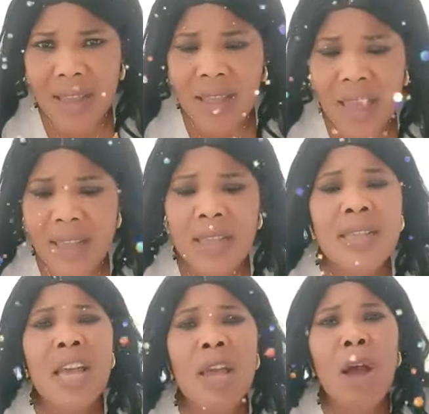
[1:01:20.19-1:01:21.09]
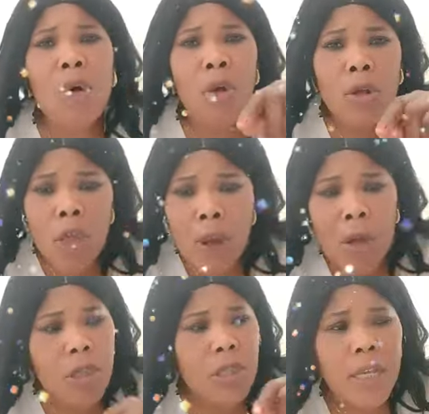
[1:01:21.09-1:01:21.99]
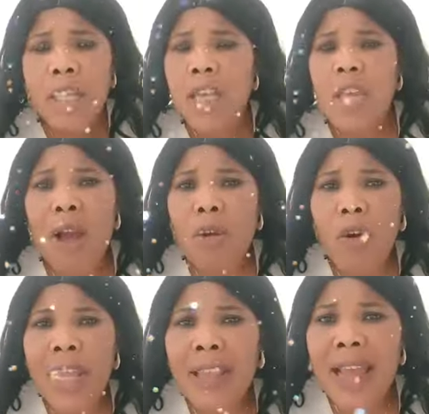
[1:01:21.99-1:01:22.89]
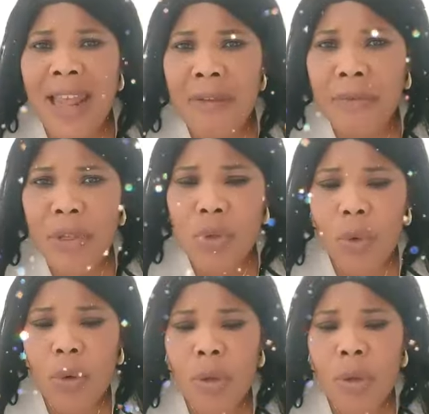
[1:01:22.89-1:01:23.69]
eh say you want come you want come the you want come enter live video